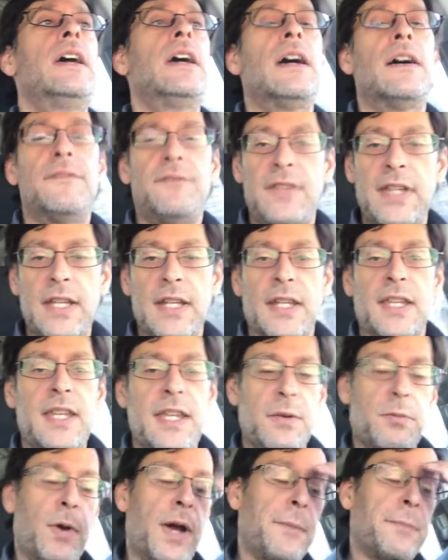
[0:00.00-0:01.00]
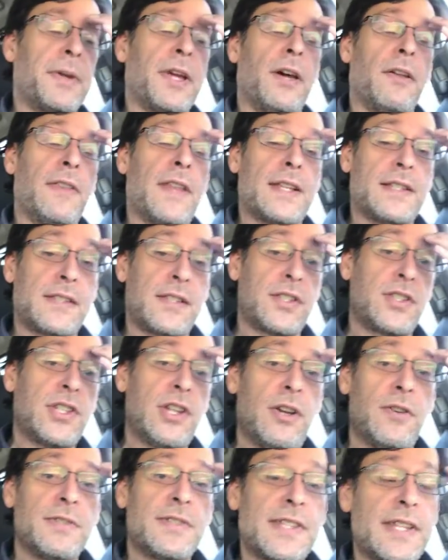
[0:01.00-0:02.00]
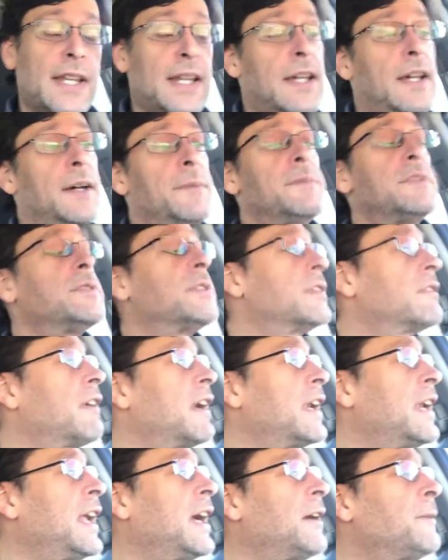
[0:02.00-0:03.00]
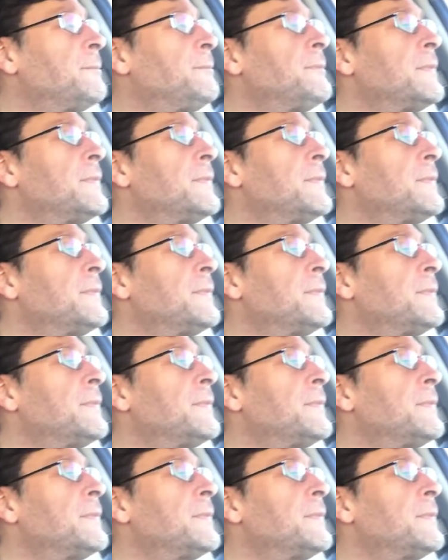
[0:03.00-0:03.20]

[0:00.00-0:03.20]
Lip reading: Via Keywebco. That's the shows that I'm doing right now.